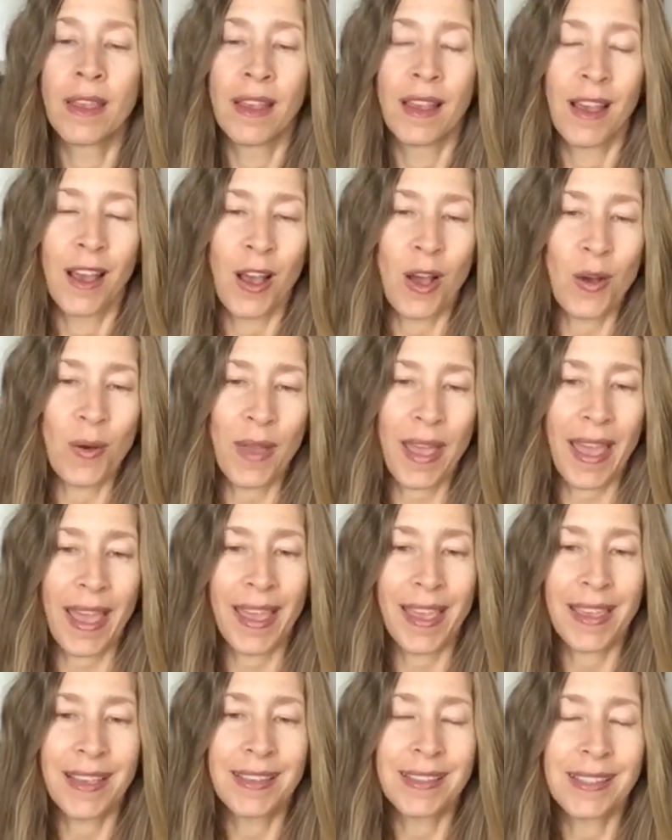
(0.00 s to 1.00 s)

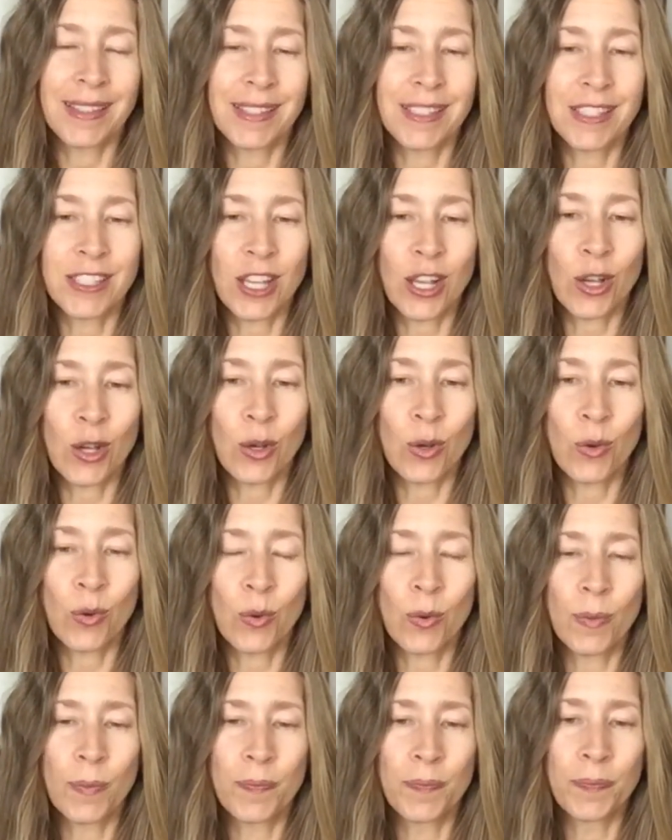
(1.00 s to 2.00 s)
Okay,
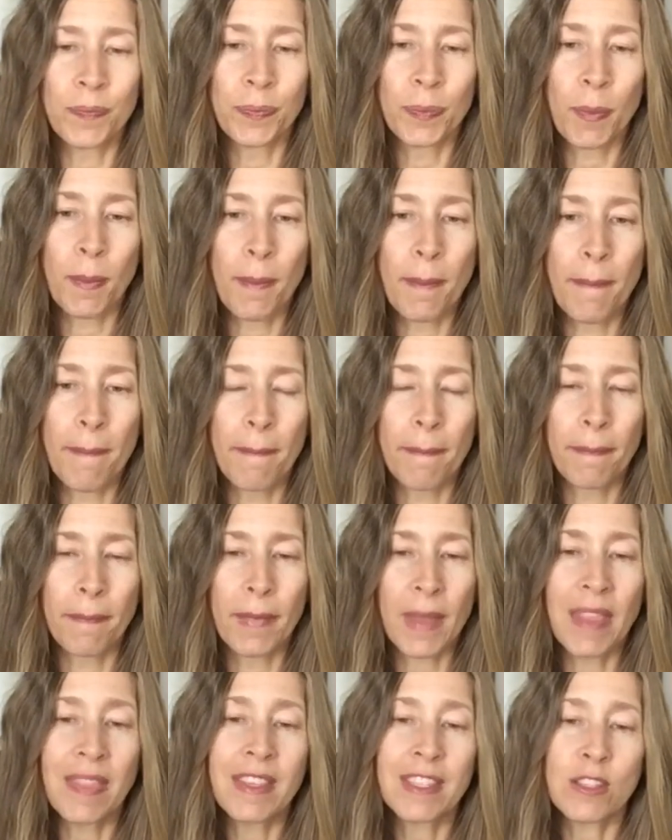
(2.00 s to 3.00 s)
so
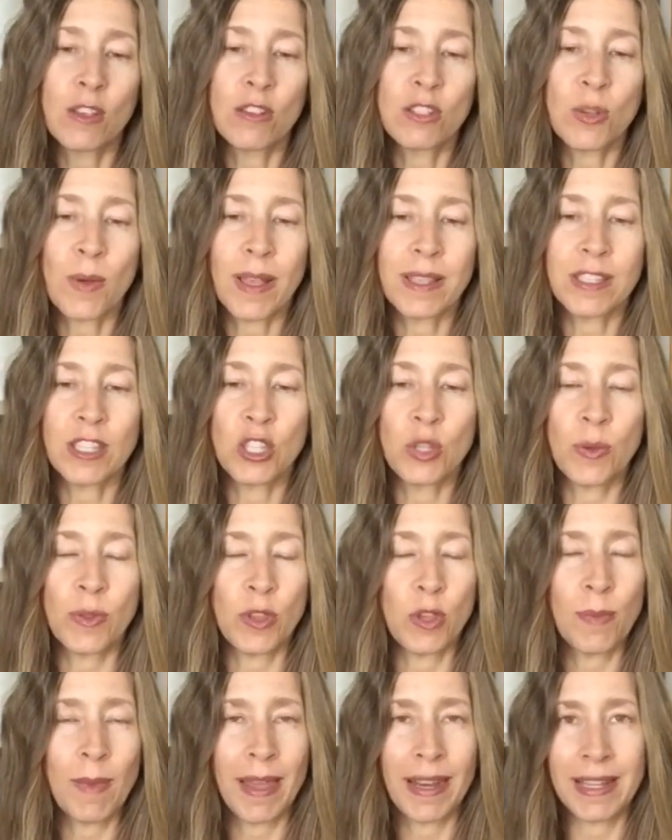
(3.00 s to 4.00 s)
this also has to do with
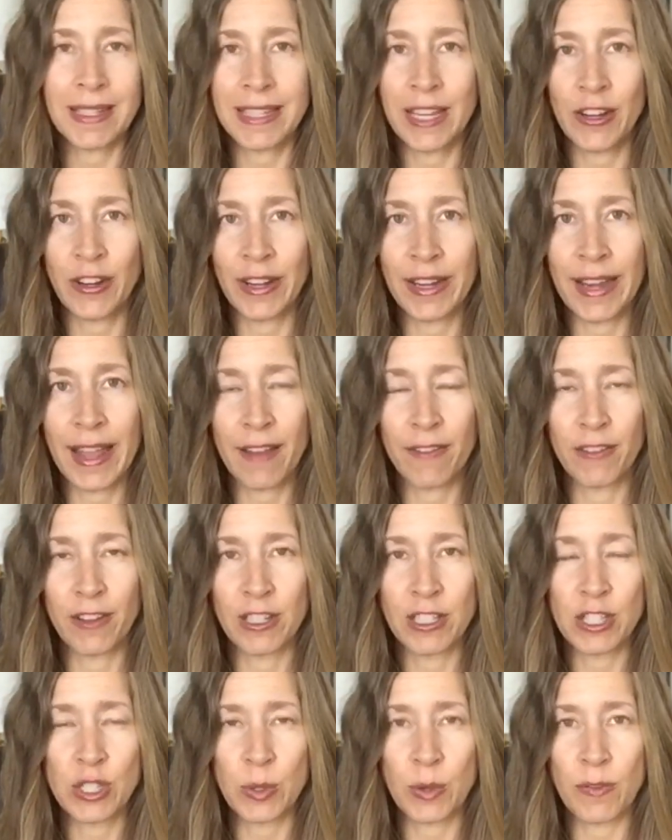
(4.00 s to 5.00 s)
humanitarian
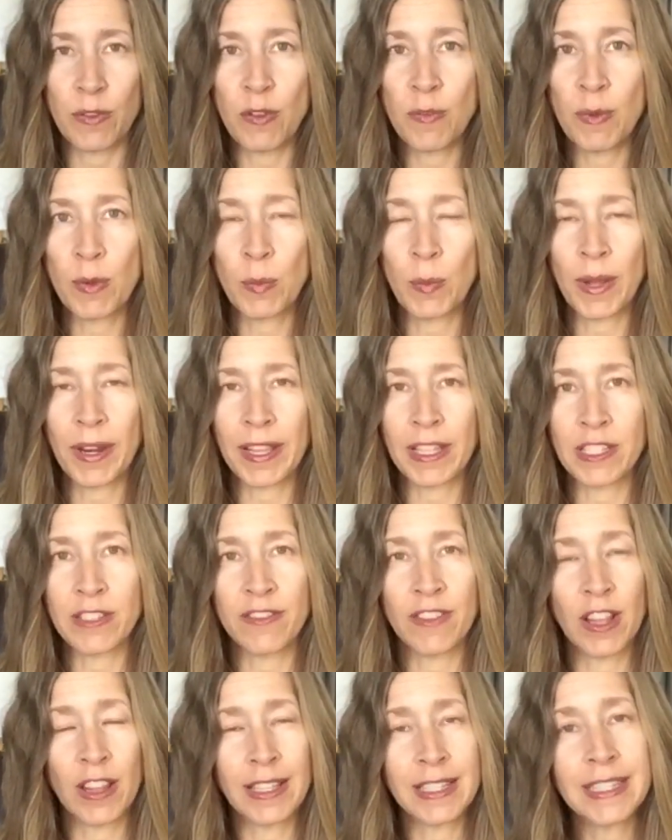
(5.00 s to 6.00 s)
efforts. So if you've been wanting to
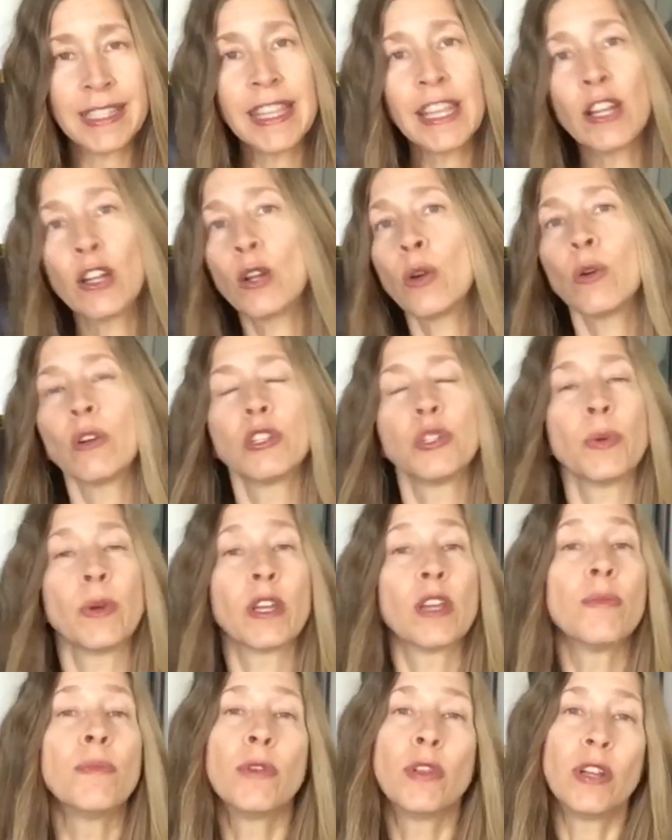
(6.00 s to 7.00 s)
volunteer or do a
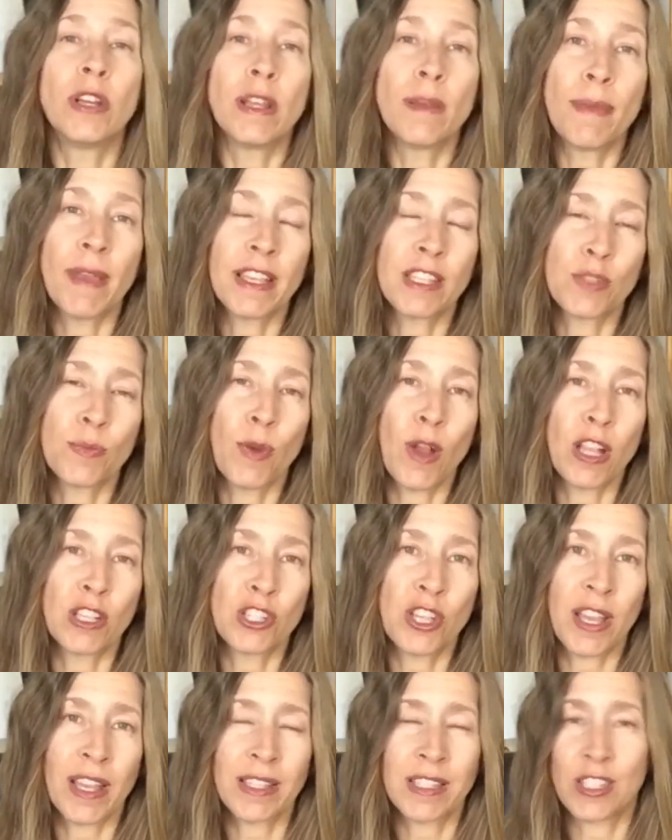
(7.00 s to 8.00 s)
community-based
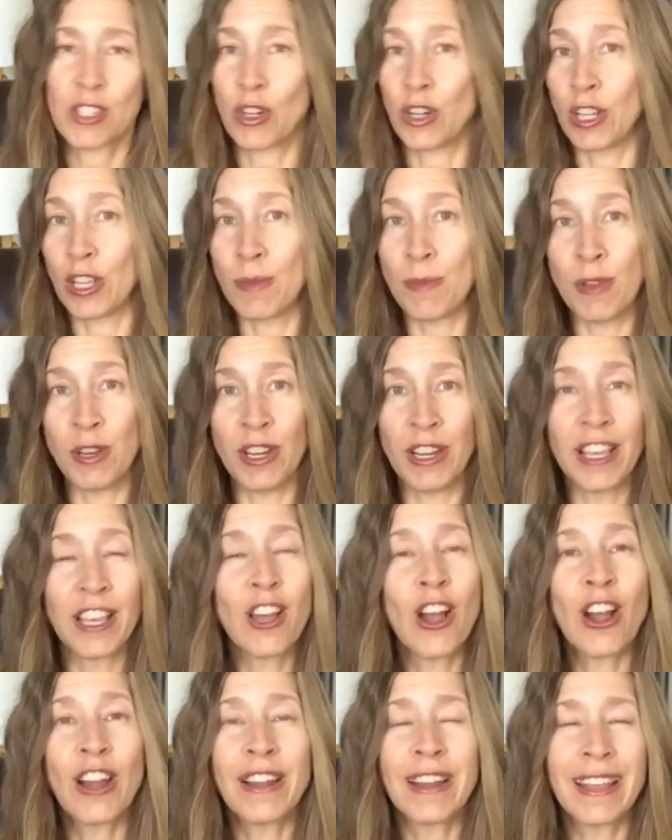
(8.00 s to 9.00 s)
project, start a community
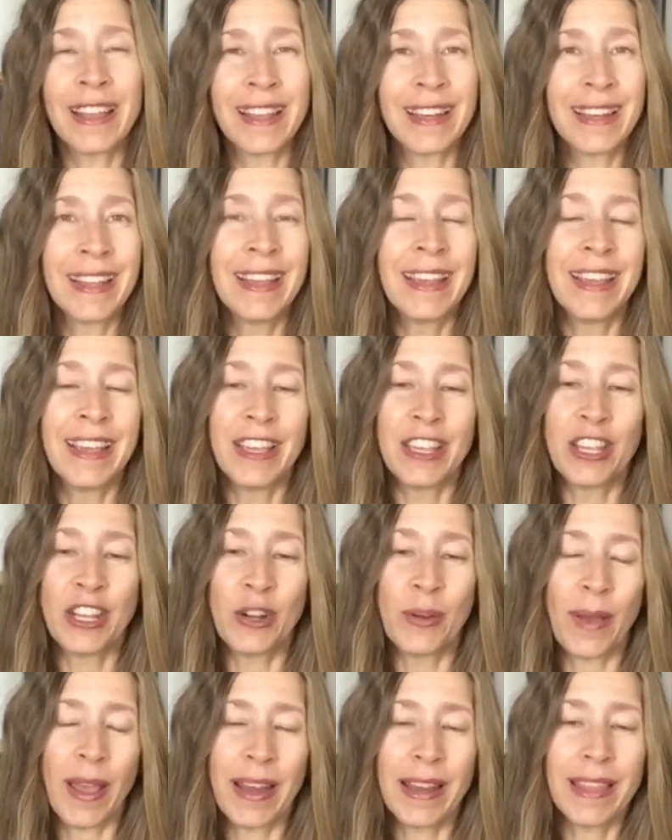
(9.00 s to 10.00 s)
garden, you
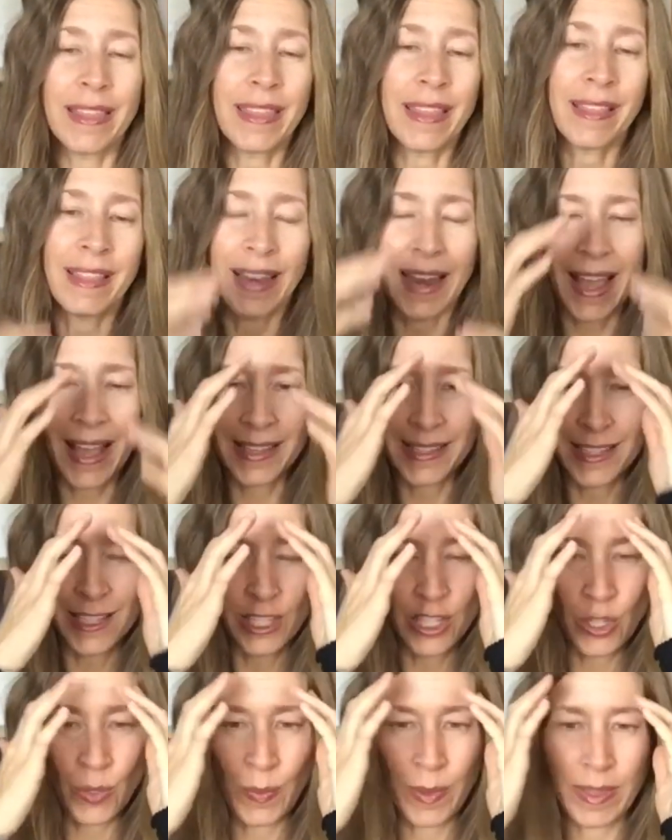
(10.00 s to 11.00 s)
know, anything that has to
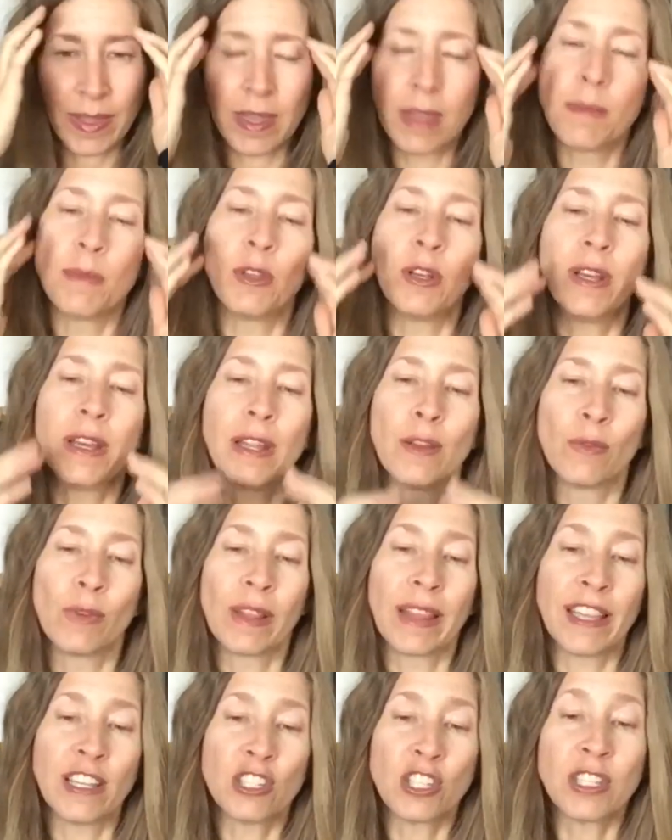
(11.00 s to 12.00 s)
do with community
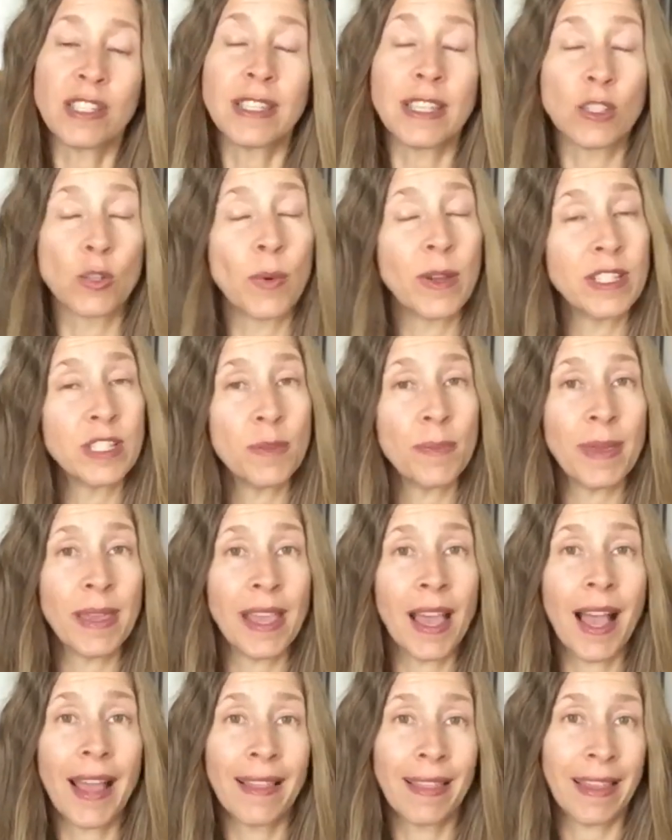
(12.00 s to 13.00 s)
relations is going to be
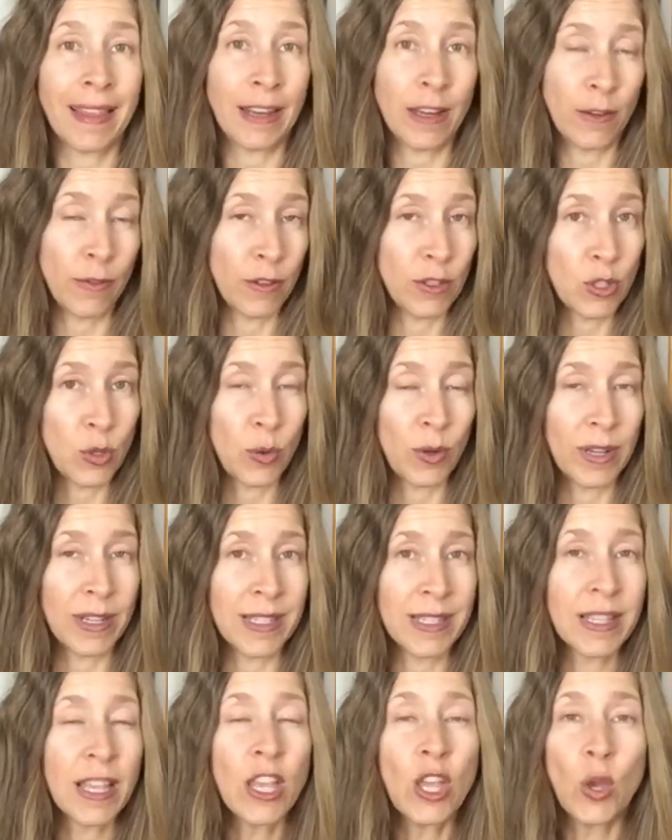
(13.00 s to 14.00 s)
highlighted for
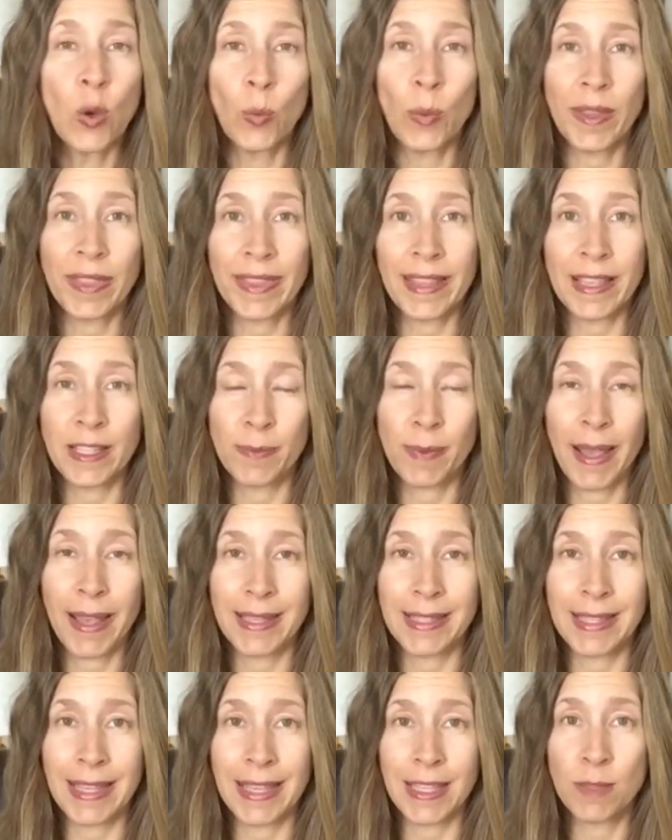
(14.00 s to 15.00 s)
Taurus with these
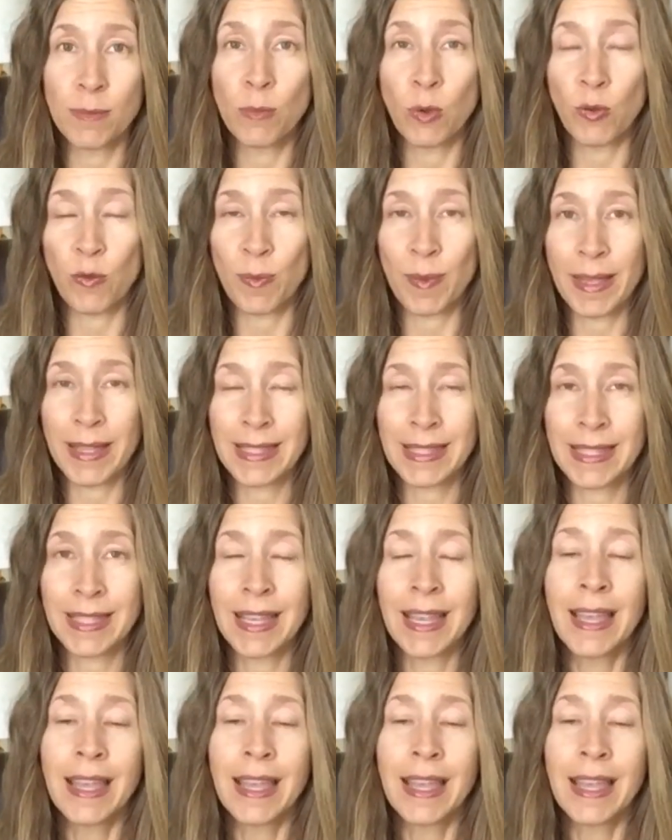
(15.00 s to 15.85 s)
Pisces movements.